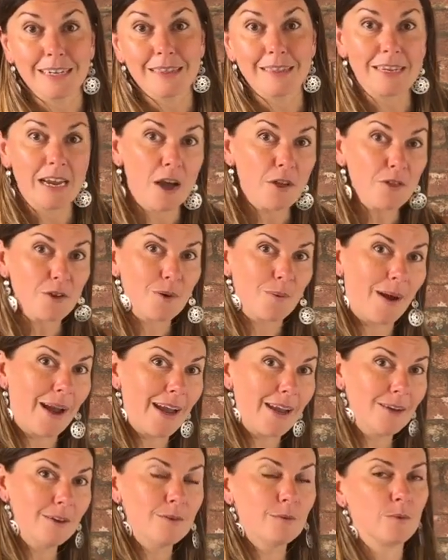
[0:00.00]
the other
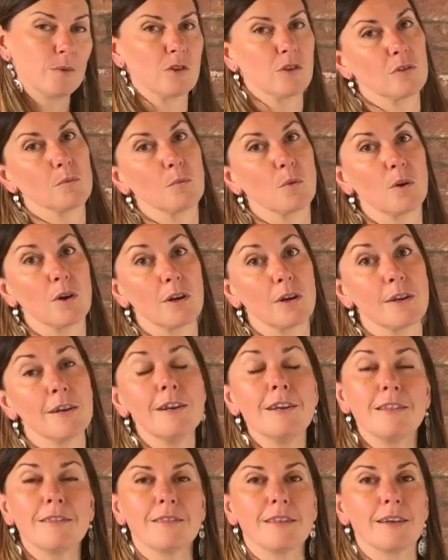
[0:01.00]
way, which is more
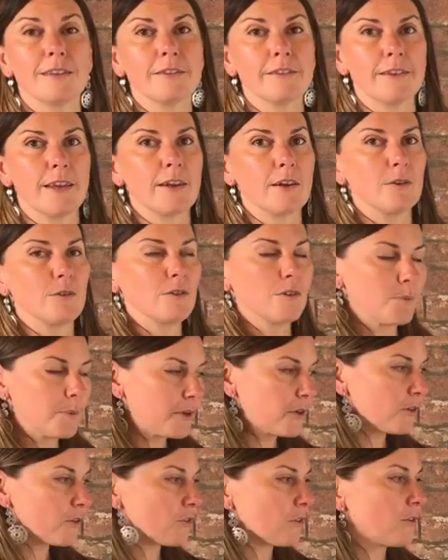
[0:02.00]
that
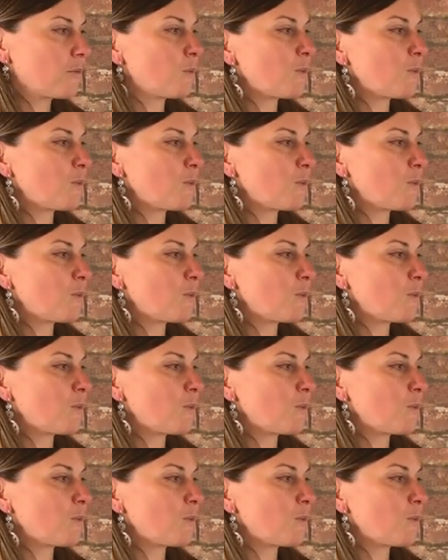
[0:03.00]
psychospiritual.